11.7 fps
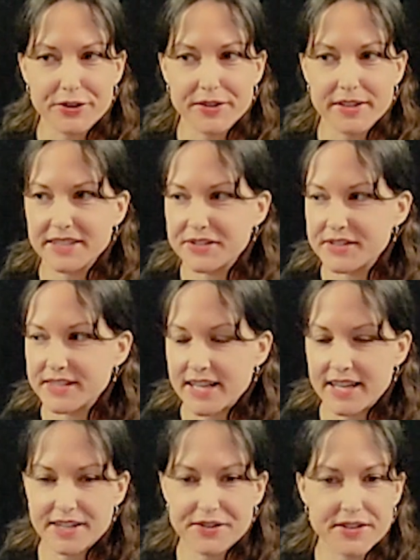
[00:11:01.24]
the United
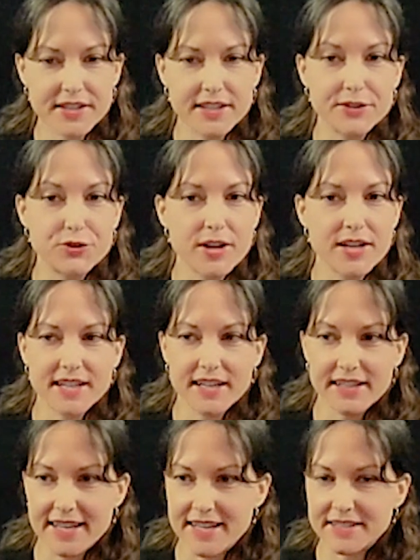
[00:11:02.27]
States, the
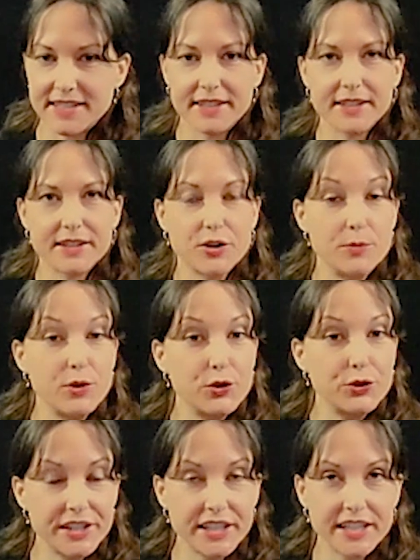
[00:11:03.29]
transatlantic
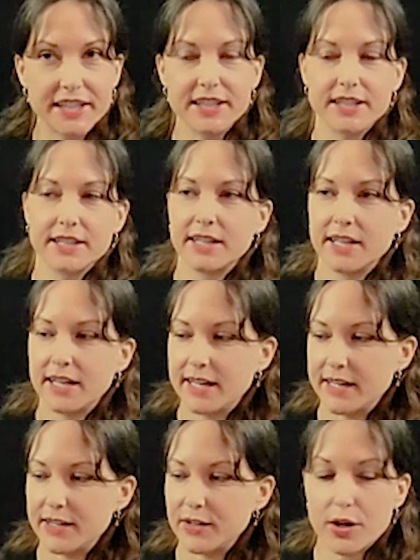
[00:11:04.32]
community,
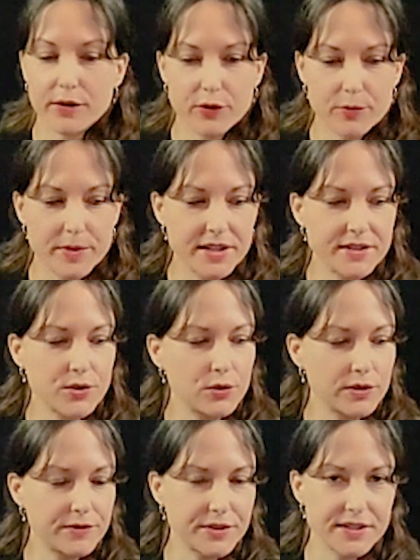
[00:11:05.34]
governments,
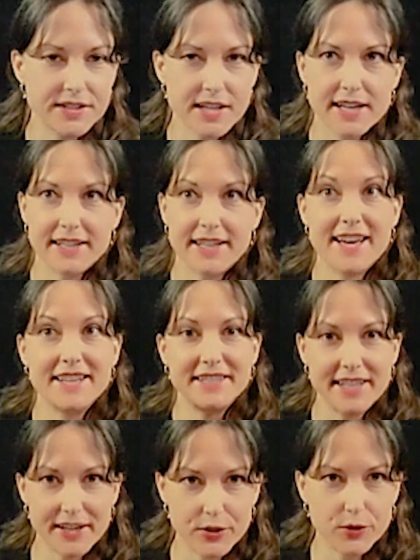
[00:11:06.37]
whole of society,
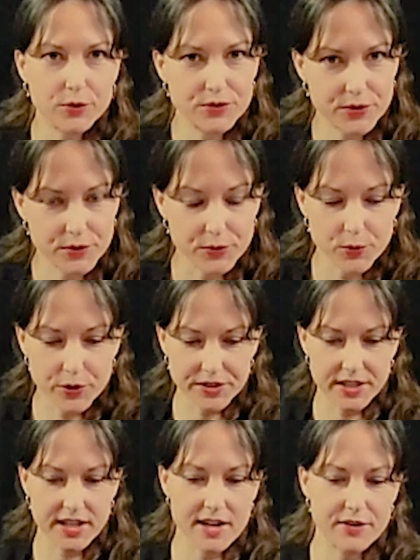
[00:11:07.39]
and NATO to work
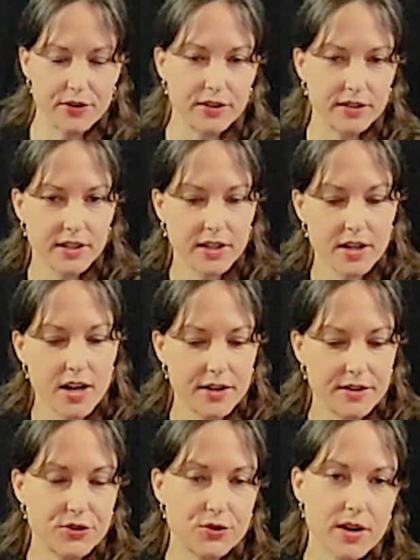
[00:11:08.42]
together
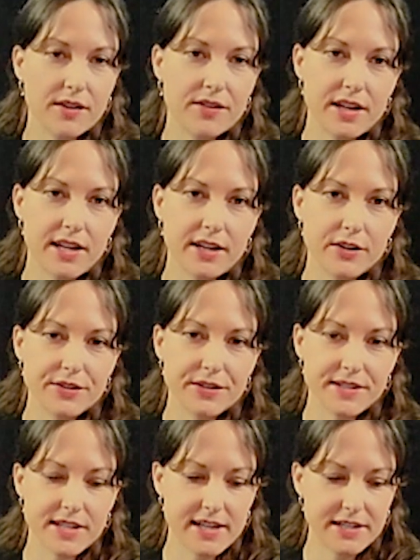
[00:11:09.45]
on strengthening our
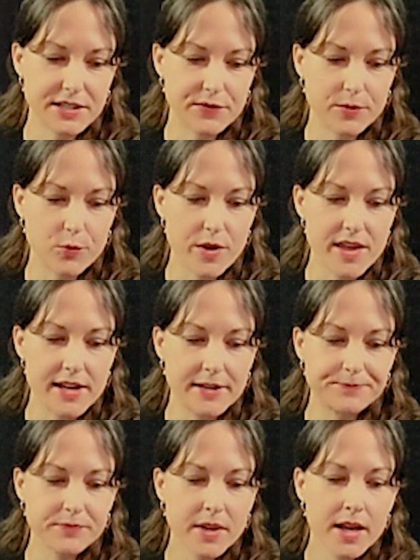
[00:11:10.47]
societies from
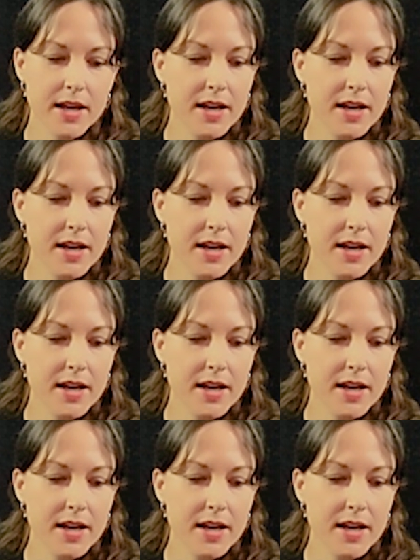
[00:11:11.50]
within.